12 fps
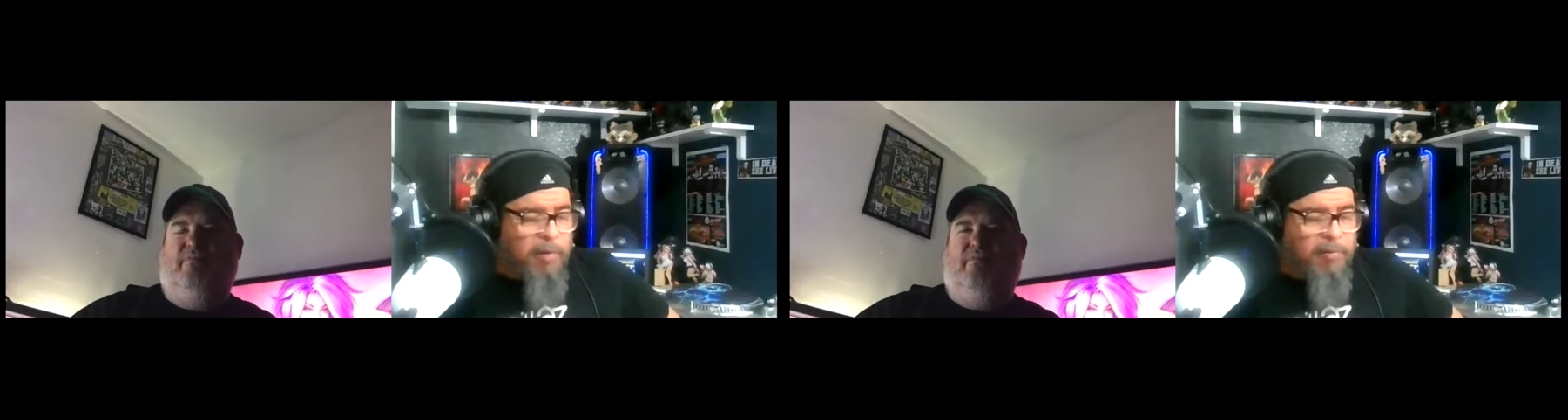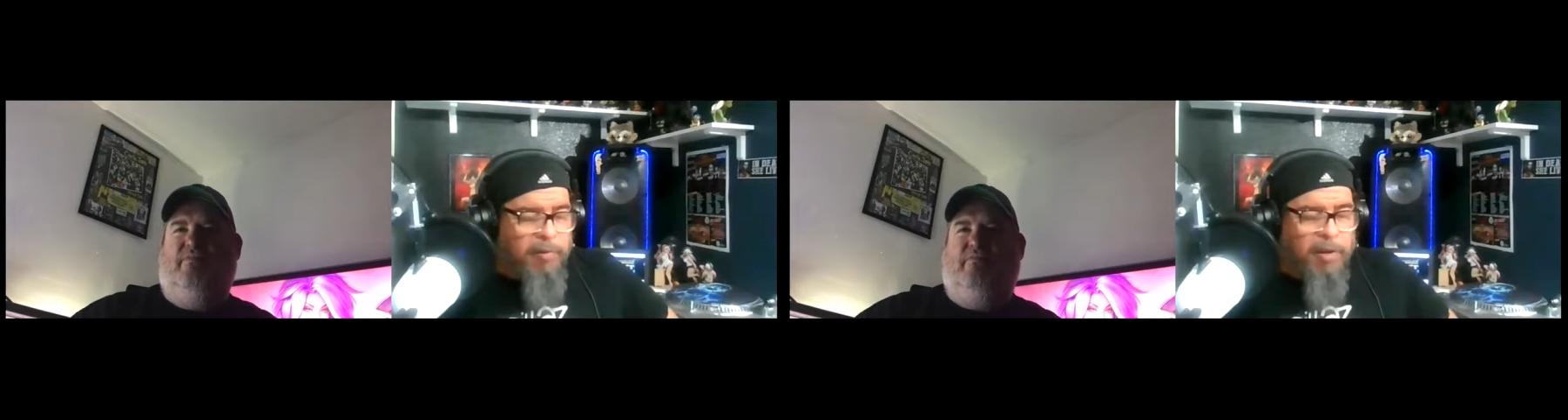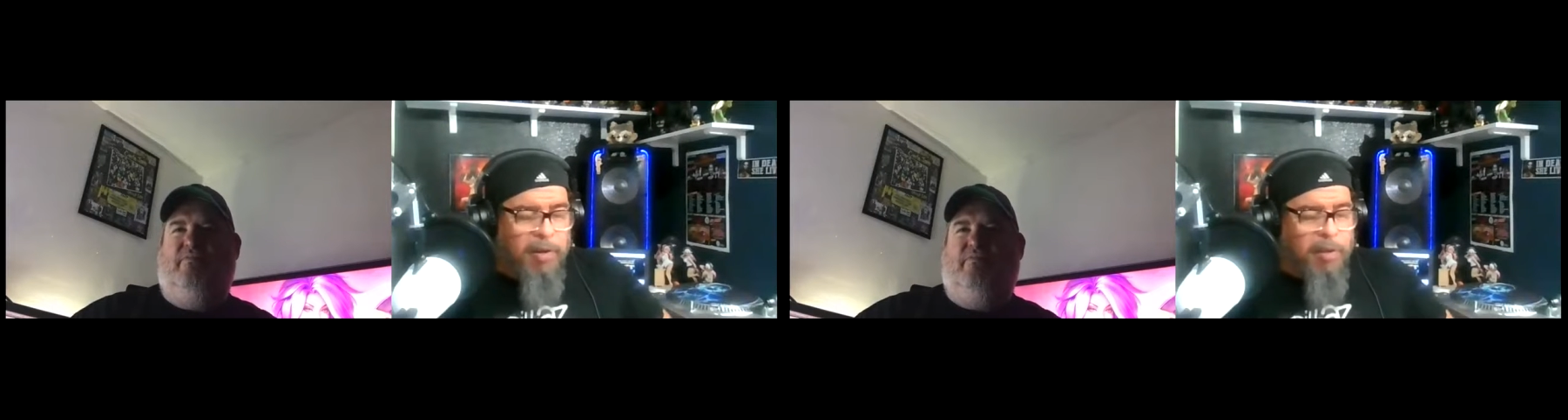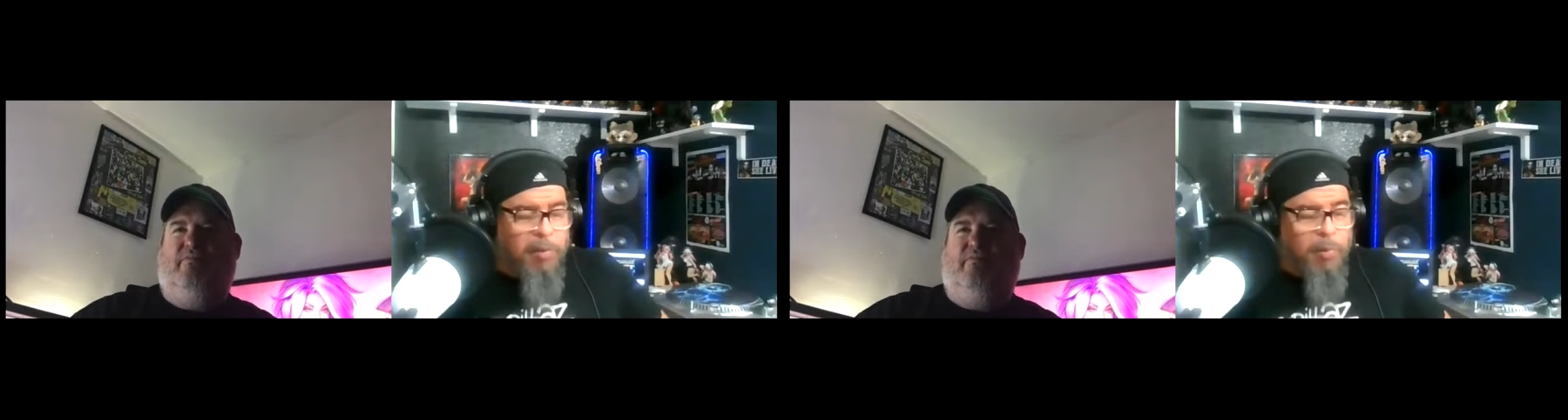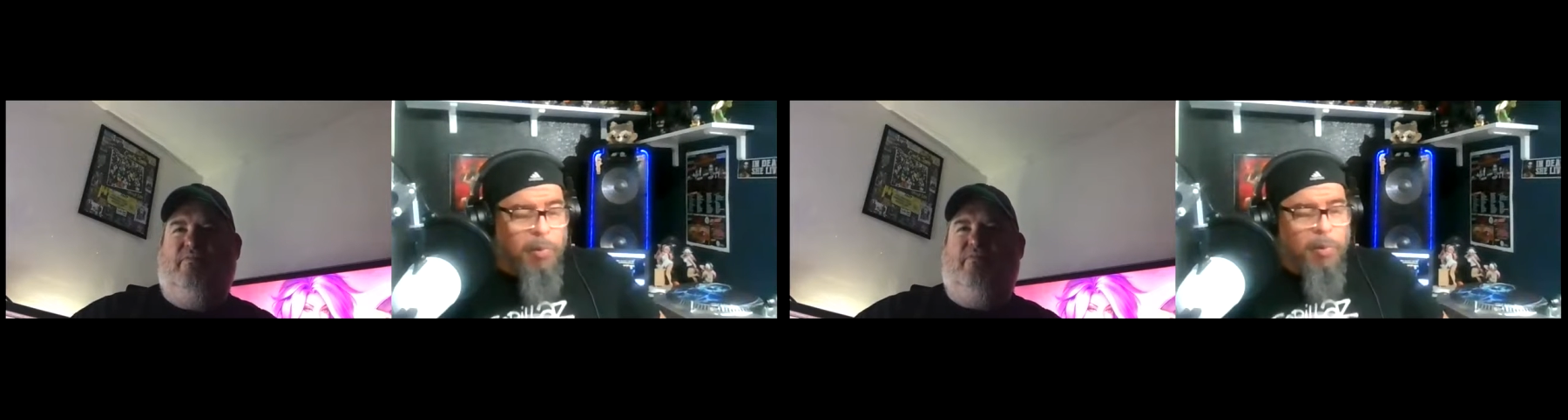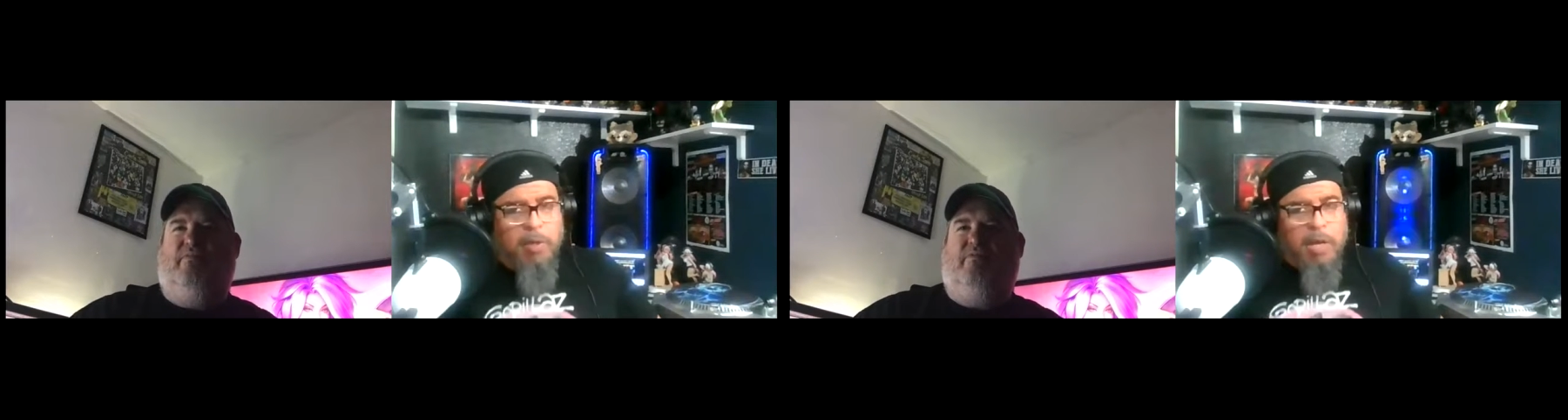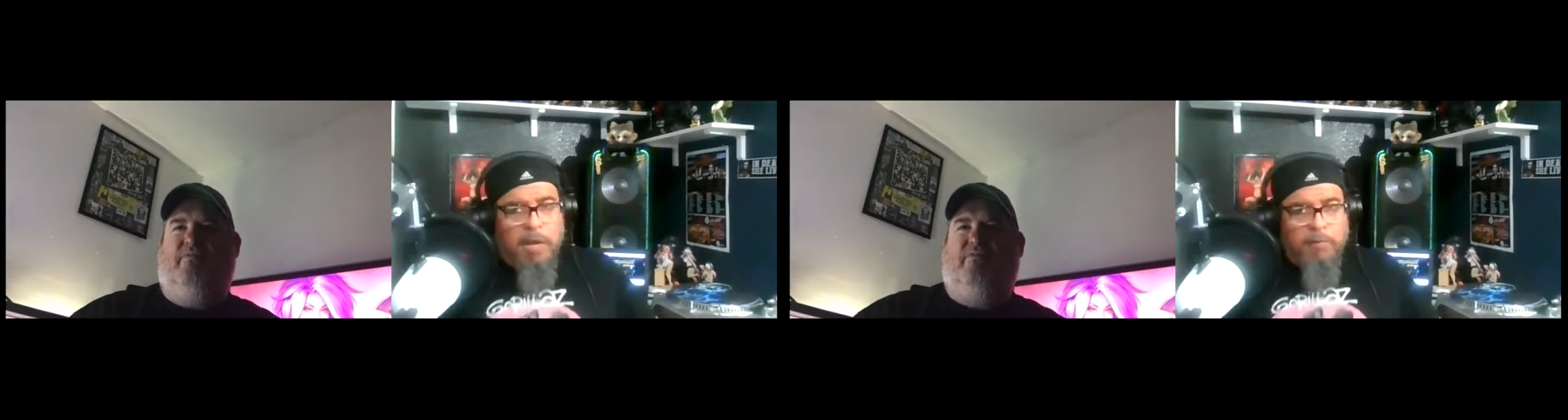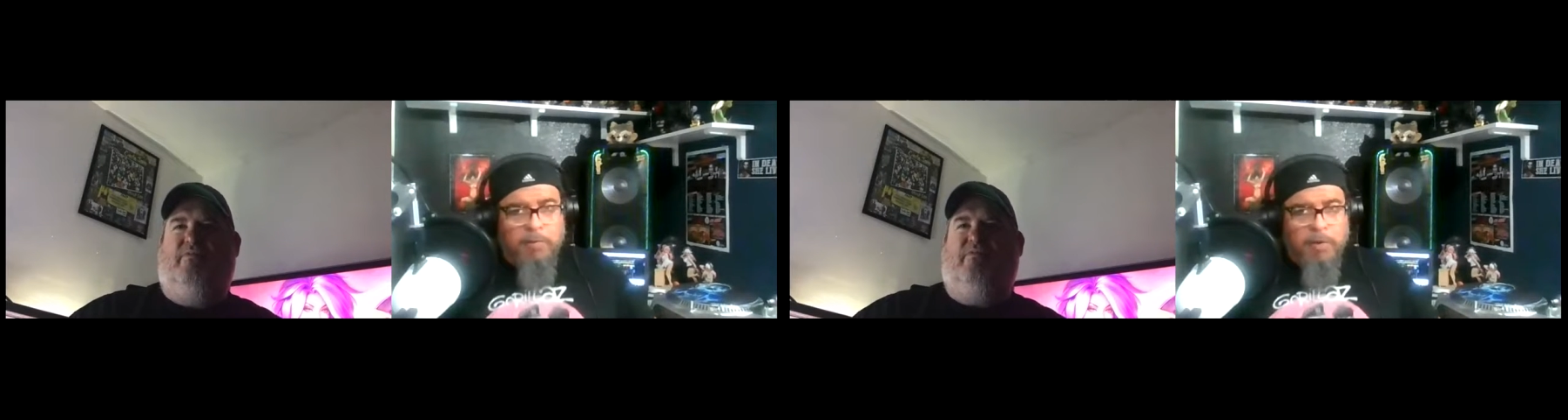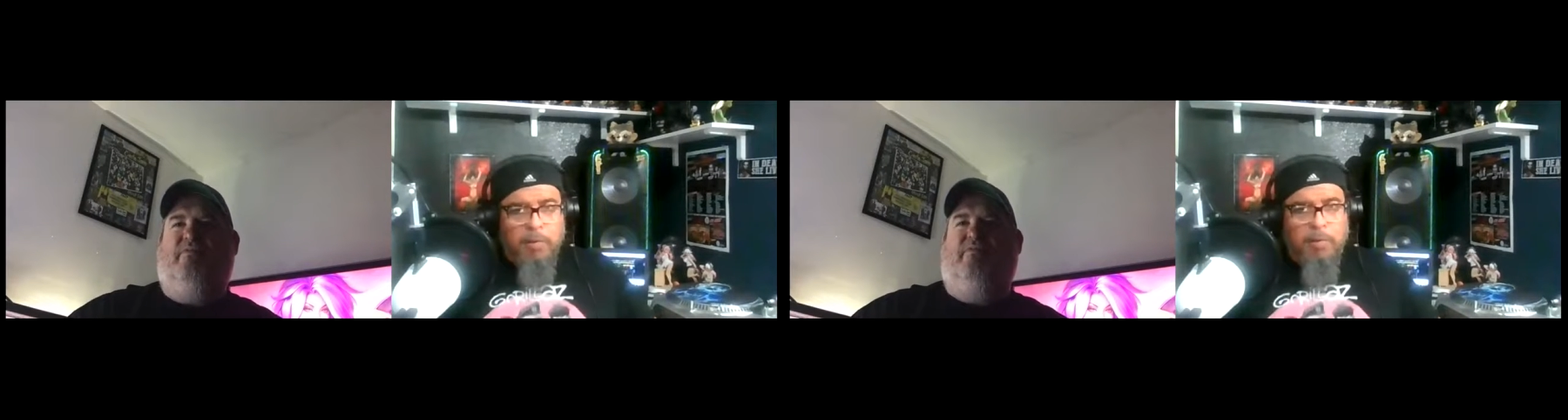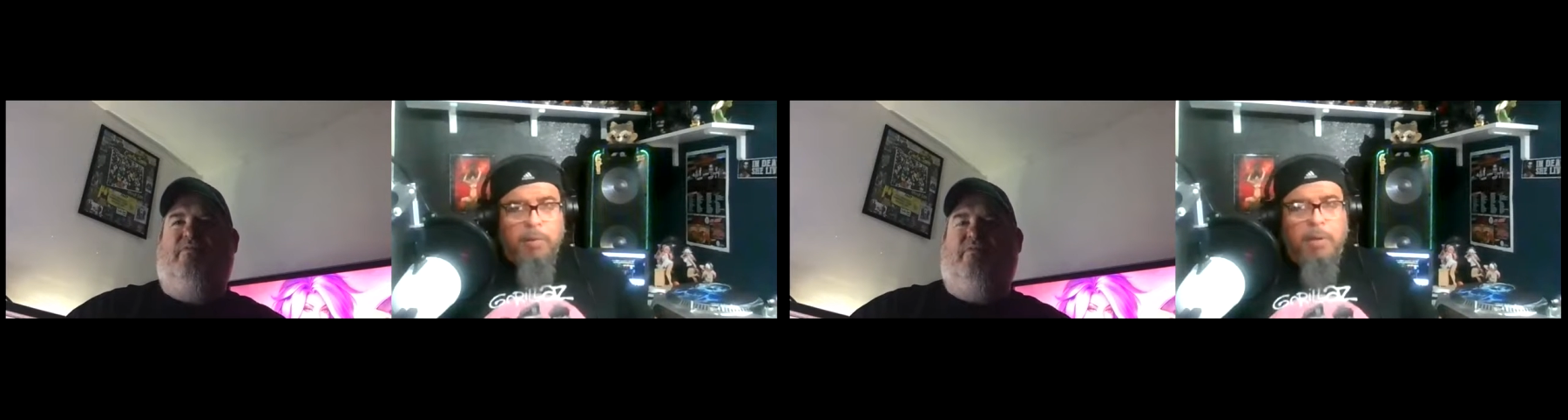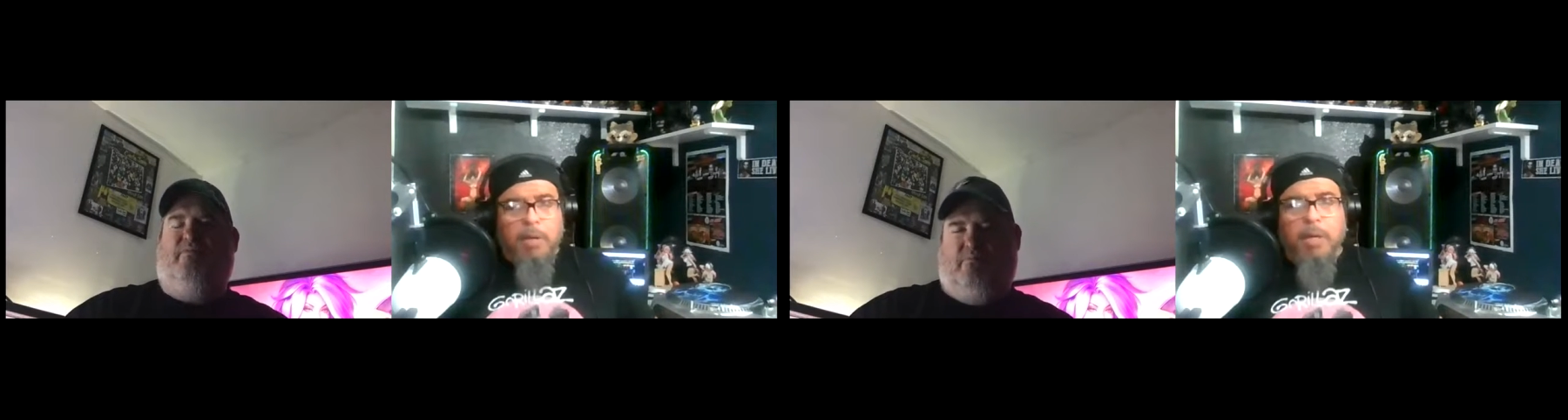very thrilled to have you